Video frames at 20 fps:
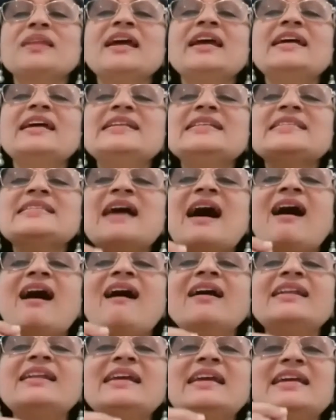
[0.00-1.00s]
it is
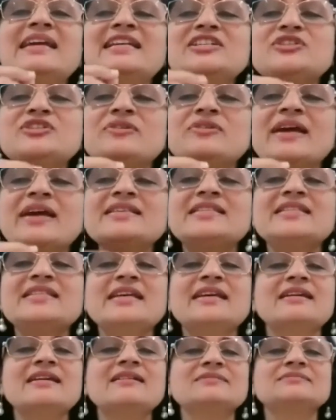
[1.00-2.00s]

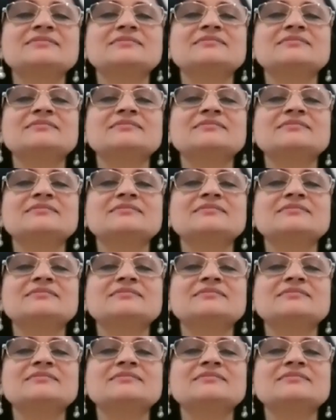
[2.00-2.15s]
uninteresting